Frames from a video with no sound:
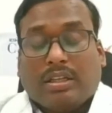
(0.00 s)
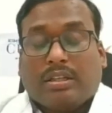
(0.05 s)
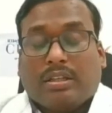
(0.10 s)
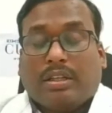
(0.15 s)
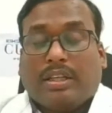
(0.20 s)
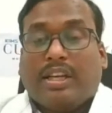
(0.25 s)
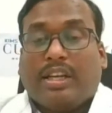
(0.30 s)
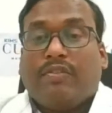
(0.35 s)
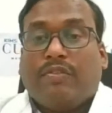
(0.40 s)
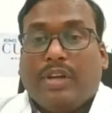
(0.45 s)

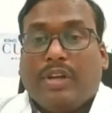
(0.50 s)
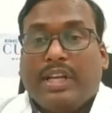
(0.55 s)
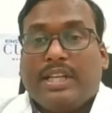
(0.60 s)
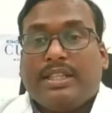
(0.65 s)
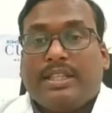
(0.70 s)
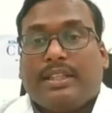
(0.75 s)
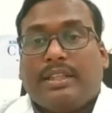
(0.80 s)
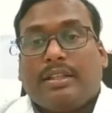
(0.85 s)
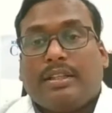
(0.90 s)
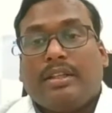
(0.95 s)
influence
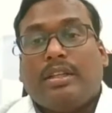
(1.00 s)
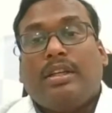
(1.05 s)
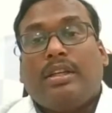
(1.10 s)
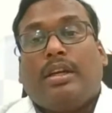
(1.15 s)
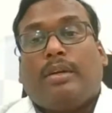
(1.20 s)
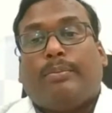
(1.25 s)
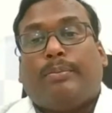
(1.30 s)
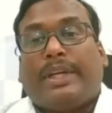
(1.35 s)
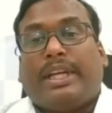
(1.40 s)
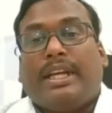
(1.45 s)
the
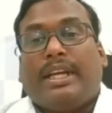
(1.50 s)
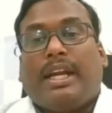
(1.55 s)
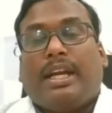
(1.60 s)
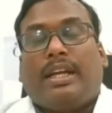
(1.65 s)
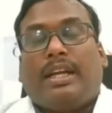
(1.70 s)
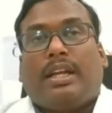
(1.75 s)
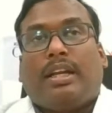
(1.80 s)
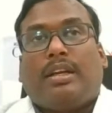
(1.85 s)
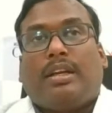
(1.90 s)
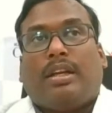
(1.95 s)

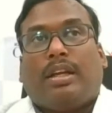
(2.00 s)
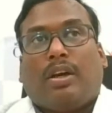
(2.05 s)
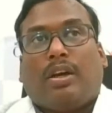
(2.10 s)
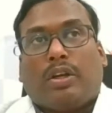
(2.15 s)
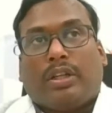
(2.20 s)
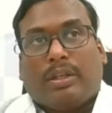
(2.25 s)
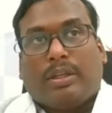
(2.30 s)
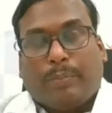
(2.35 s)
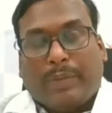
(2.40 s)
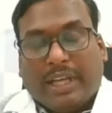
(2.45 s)
prenatal or
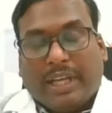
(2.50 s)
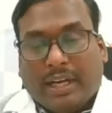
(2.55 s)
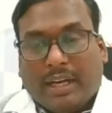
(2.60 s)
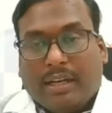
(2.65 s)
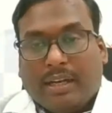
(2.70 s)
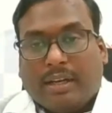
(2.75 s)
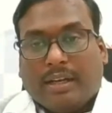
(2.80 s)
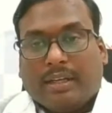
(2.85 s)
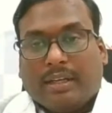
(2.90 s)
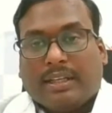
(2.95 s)
the
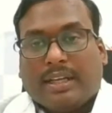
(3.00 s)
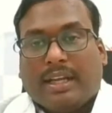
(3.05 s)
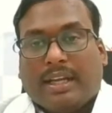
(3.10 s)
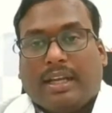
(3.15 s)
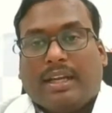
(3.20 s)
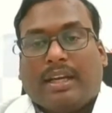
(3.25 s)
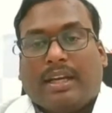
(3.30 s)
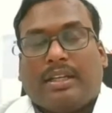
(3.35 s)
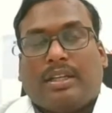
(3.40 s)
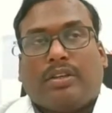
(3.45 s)
parental care
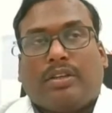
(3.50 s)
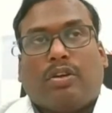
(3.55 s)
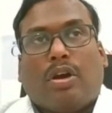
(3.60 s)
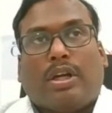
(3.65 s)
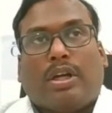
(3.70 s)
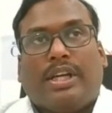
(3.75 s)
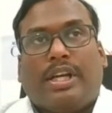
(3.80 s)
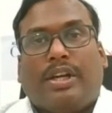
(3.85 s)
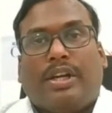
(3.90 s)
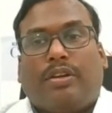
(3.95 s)
and the
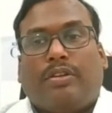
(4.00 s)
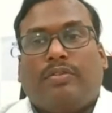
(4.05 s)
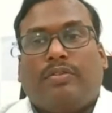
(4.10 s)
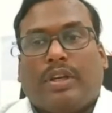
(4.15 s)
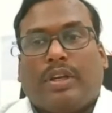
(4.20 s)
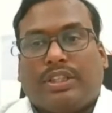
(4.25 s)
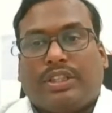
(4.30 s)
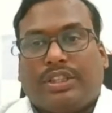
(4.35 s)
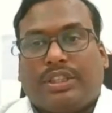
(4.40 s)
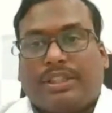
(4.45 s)
cognitive
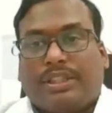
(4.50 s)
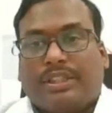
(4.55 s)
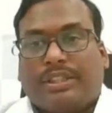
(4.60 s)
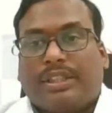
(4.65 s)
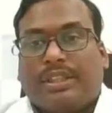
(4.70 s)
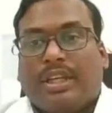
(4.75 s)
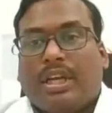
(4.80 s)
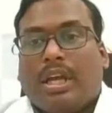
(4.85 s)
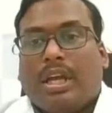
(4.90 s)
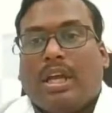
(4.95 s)
functions.
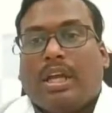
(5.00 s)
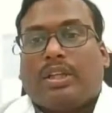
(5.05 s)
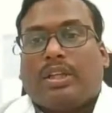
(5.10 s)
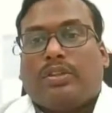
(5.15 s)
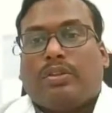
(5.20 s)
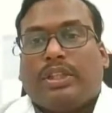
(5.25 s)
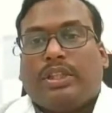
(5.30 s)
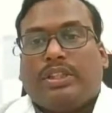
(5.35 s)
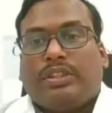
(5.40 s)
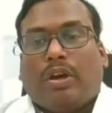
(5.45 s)
So
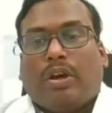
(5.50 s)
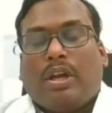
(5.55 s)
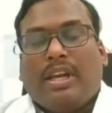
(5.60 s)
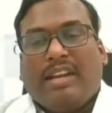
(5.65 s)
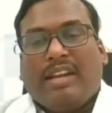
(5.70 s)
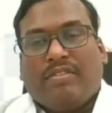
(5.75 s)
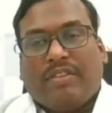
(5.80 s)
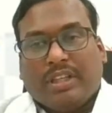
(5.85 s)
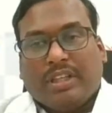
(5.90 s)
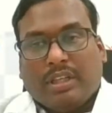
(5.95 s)
these all
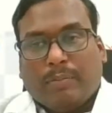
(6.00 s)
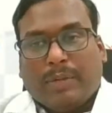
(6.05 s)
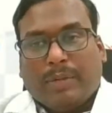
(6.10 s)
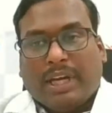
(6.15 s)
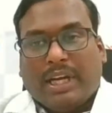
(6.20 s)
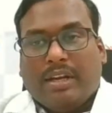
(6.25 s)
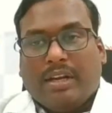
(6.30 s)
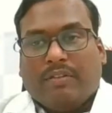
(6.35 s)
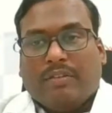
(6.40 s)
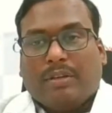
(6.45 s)
affect the brain
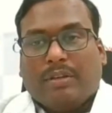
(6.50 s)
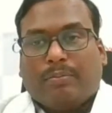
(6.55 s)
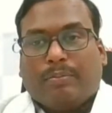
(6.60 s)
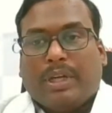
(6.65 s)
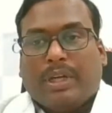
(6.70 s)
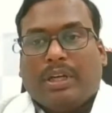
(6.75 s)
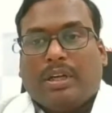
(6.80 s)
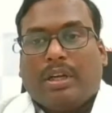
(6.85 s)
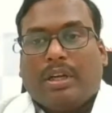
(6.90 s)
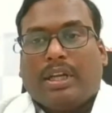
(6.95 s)

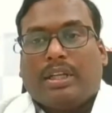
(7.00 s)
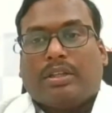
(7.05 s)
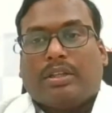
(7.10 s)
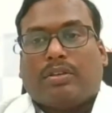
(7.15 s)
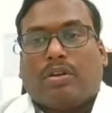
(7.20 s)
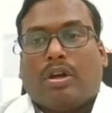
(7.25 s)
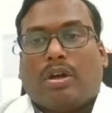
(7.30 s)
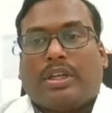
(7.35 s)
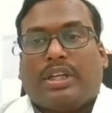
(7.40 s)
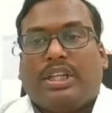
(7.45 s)
development and the
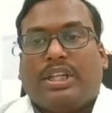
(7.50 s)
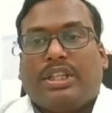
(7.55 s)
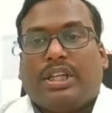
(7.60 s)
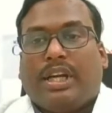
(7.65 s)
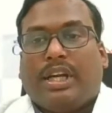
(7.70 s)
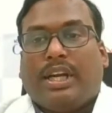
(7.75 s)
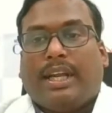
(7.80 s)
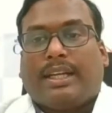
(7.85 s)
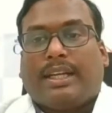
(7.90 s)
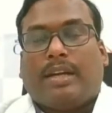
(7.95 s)
cognition
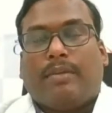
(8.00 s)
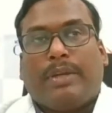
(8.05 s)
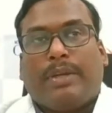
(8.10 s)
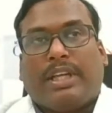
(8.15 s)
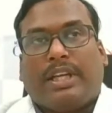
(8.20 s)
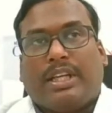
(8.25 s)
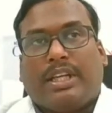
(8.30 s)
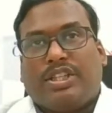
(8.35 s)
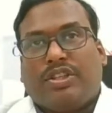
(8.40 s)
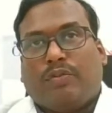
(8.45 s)
and academic
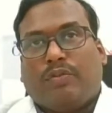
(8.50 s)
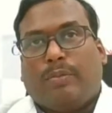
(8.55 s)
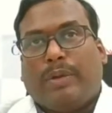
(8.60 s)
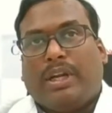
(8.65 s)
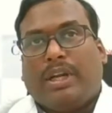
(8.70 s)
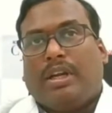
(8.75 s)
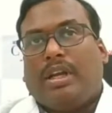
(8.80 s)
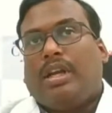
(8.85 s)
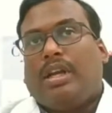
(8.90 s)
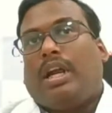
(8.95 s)

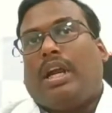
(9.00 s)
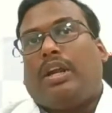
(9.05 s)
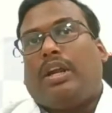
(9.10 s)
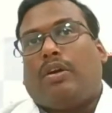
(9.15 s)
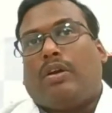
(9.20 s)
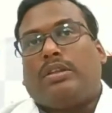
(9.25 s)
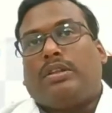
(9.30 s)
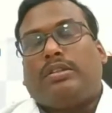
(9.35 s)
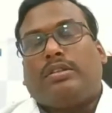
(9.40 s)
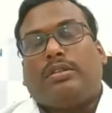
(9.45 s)
achievement, and
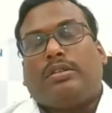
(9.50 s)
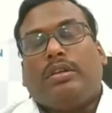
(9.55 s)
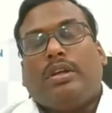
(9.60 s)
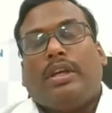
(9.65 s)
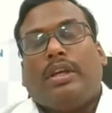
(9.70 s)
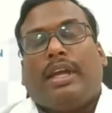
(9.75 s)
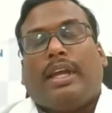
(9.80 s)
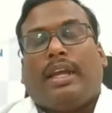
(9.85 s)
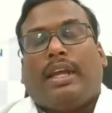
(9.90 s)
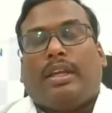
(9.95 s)
also
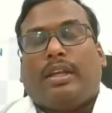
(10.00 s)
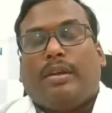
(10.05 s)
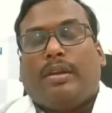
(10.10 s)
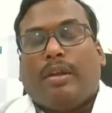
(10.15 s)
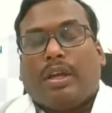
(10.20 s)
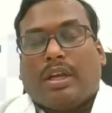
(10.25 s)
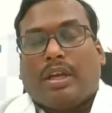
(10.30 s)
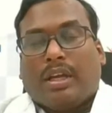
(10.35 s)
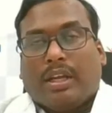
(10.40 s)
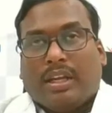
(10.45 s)

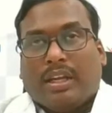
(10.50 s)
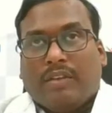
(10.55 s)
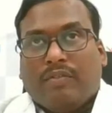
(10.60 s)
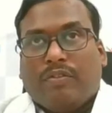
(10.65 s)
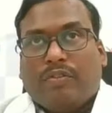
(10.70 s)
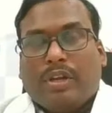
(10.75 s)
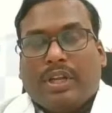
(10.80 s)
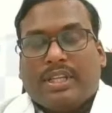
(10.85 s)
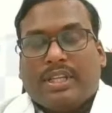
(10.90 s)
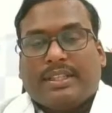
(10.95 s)

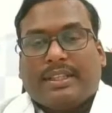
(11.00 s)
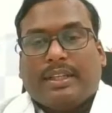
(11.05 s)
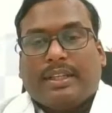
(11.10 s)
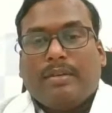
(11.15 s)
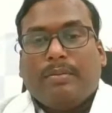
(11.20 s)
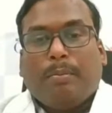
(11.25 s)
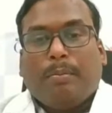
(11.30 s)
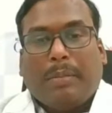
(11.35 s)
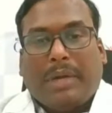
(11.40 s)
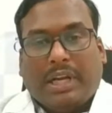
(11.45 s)
influence the
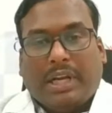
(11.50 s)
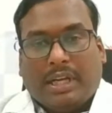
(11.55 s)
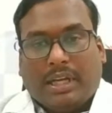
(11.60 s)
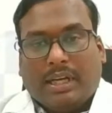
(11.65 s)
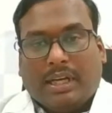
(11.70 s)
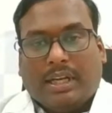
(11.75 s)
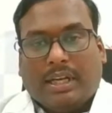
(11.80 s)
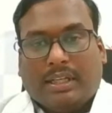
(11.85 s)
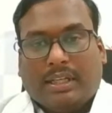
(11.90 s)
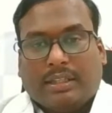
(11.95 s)
mental
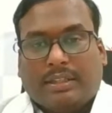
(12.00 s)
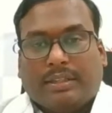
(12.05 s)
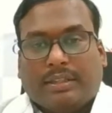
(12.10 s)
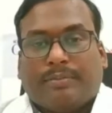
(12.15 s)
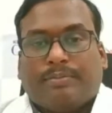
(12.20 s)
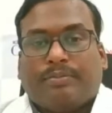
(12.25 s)
health.